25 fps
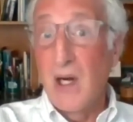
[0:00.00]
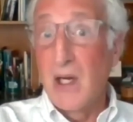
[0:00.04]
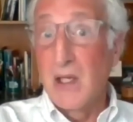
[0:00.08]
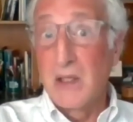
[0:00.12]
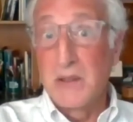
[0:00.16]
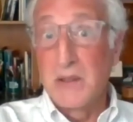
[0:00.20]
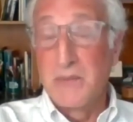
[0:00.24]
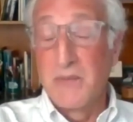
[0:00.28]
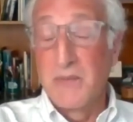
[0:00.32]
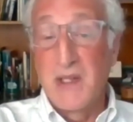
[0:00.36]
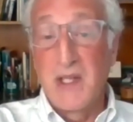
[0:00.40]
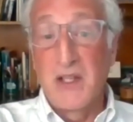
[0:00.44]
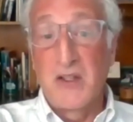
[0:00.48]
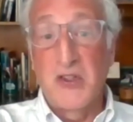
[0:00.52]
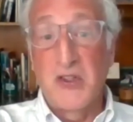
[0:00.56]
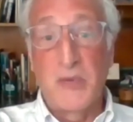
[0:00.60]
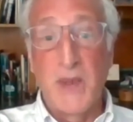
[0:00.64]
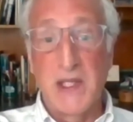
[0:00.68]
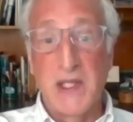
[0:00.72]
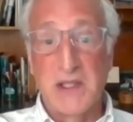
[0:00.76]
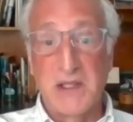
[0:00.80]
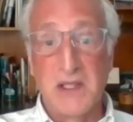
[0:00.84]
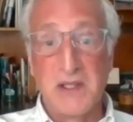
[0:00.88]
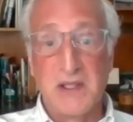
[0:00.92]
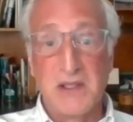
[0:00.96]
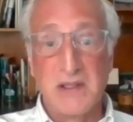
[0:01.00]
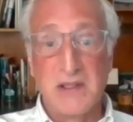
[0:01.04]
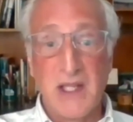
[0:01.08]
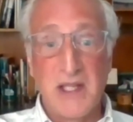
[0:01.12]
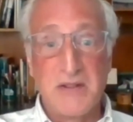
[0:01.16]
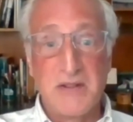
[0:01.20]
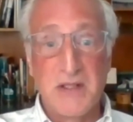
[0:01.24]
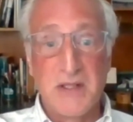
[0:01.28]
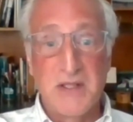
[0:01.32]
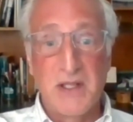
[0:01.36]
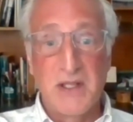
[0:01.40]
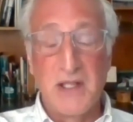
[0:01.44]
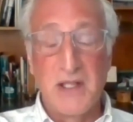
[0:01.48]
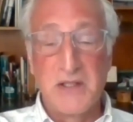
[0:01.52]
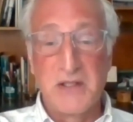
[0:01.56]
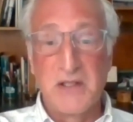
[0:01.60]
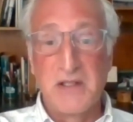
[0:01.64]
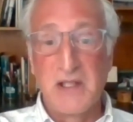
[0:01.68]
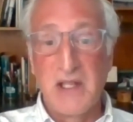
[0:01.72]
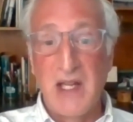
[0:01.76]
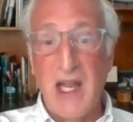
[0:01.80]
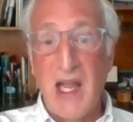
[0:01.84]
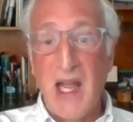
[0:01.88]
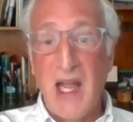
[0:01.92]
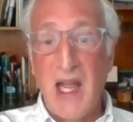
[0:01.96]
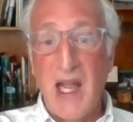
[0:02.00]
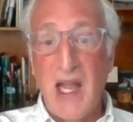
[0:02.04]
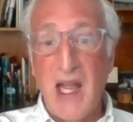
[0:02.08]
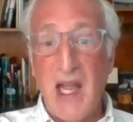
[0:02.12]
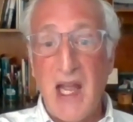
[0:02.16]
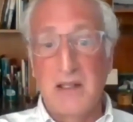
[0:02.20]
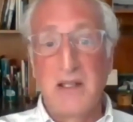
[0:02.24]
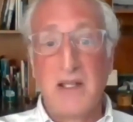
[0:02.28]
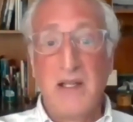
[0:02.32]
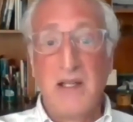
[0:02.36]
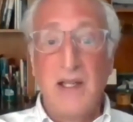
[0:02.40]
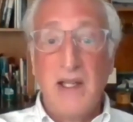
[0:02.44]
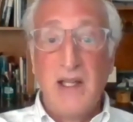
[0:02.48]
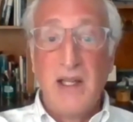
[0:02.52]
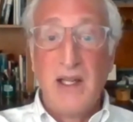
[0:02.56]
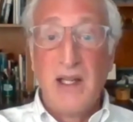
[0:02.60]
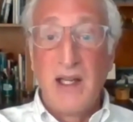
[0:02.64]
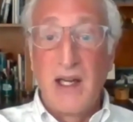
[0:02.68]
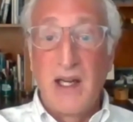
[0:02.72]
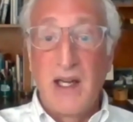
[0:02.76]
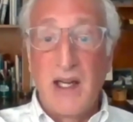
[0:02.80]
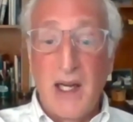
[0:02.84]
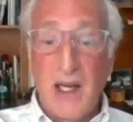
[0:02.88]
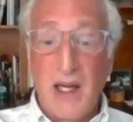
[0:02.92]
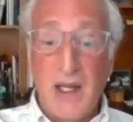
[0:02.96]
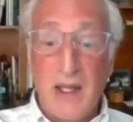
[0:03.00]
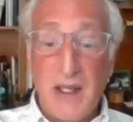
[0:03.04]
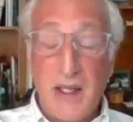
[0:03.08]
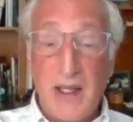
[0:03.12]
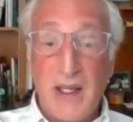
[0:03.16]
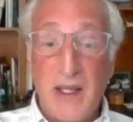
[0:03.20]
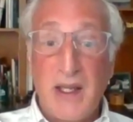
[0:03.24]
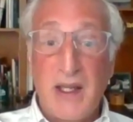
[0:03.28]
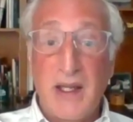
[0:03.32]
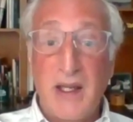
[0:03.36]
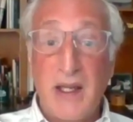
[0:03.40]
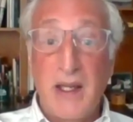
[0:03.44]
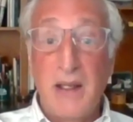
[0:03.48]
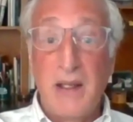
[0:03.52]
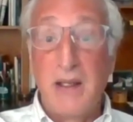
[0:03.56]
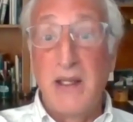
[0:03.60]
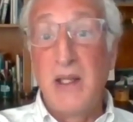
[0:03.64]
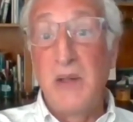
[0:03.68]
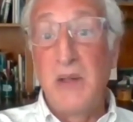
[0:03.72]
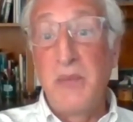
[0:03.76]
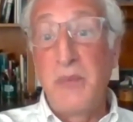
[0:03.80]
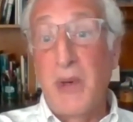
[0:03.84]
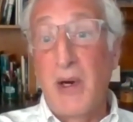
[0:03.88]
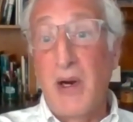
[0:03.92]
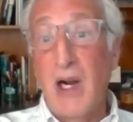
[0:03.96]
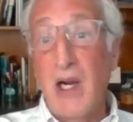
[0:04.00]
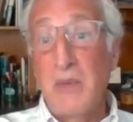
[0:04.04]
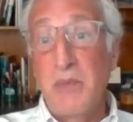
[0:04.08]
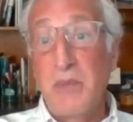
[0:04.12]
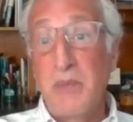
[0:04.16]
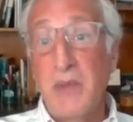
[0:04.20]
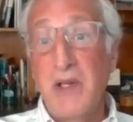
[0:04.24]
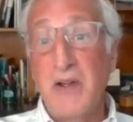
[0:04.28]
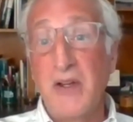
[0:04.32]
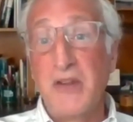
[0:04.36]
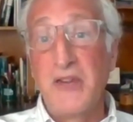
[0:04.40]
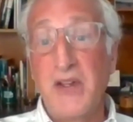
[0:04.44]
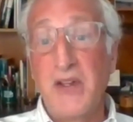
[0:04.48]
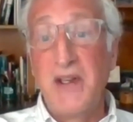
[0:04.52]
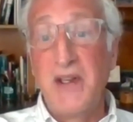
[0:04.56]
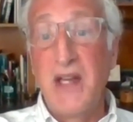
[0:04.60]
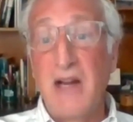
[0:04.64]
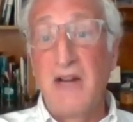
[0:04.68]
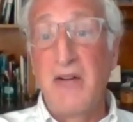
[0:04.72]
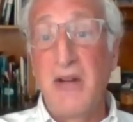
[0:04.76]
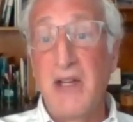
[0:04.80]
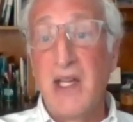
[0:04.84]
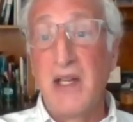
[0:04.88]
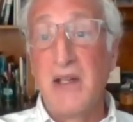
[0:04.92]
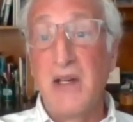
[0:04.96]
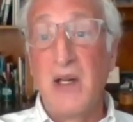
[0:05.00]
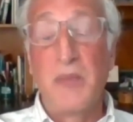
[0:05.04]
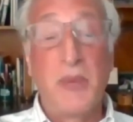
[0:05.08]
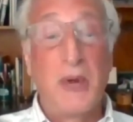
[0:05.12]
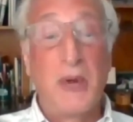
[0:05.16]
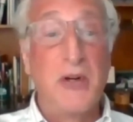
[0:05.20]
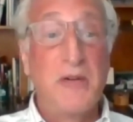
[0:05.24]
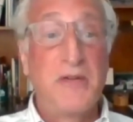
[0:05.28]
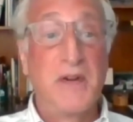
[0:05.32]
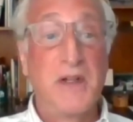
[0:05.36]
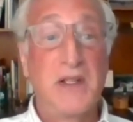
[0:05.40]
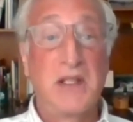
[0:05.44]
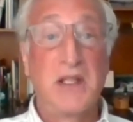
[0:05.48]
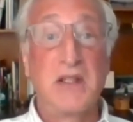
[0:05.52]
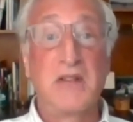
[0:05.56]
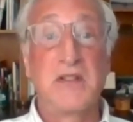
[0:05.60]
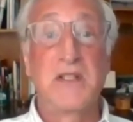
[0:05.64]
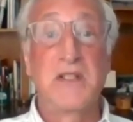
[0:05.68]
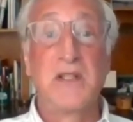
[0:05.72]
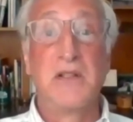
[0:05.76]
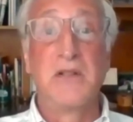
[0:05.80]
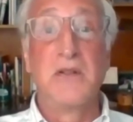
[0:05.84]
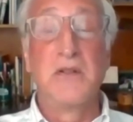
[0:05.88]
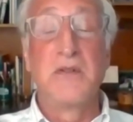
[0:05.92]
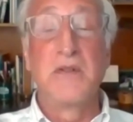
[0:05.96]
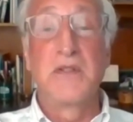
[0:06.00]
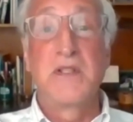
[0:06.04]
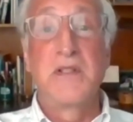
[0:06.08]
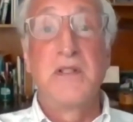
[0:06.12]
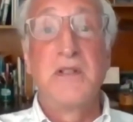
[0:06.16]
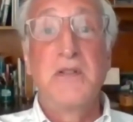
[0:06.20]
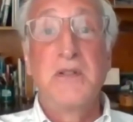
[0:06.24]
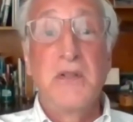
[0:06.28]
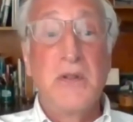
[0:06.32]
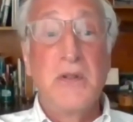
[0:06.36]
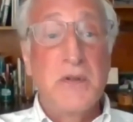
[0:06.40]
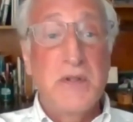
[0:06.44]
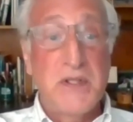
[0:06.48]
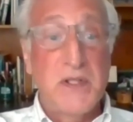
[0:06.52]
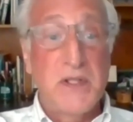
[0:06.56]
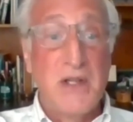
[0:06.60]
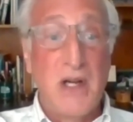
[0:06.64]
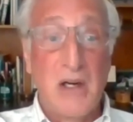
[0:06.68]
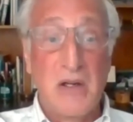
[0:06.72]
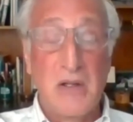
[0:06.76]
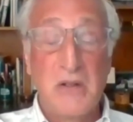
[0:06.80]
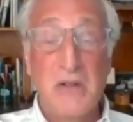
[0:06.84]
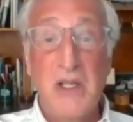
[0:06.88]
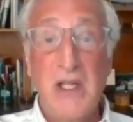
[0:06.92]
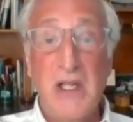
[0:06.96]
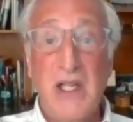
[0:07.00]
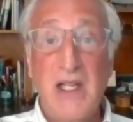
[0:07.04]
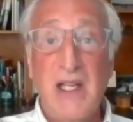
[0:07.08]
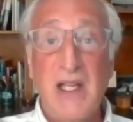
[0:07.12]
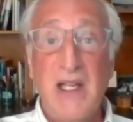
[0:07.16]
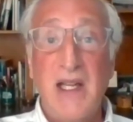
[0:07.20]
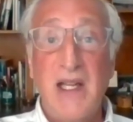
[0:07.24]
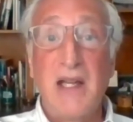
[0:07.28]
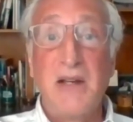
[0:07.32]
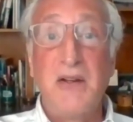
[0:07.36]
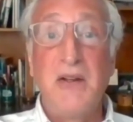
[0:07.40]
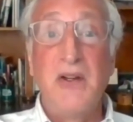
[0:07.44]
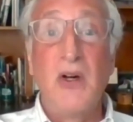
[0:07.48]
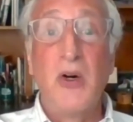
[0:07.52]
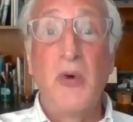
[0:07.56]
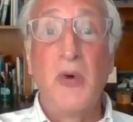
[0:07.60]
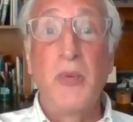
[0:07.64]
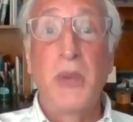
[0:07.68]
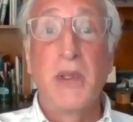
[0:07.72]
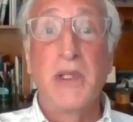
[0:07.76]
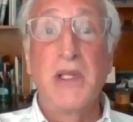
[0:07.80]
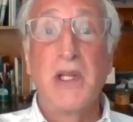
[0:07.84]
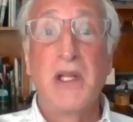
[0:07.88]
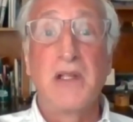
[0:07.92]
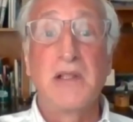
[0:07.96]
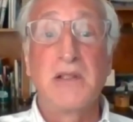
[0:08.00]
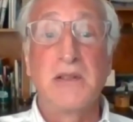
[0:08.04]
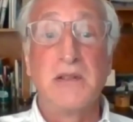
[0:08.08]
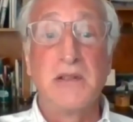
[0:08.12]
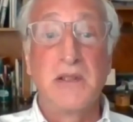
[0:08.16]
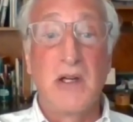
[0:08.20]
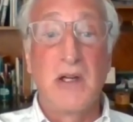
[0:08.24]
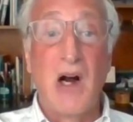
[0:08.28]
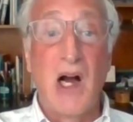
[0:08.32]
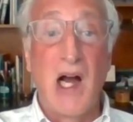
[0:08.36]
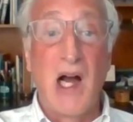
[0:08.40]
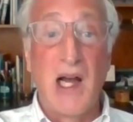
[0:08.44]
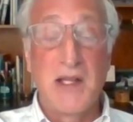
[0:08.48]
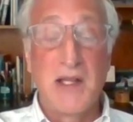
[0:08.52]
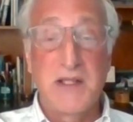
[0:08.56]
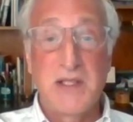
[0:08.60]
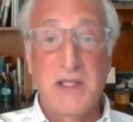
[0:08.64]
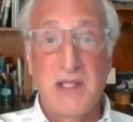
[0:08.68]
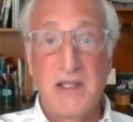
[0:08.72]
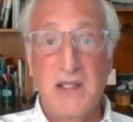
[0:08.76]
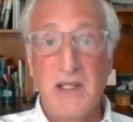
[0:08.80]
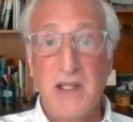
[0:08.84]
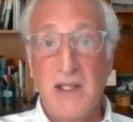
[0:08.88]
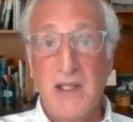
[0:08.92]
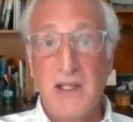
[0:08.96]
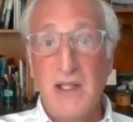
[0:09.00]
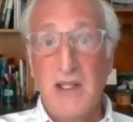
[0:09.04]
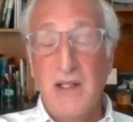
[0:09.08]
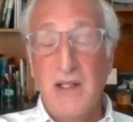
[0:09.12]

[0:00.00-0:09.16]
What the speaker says: But we all expected the legislature to act, in part because it now had a perfect excuse to do so at no political cost.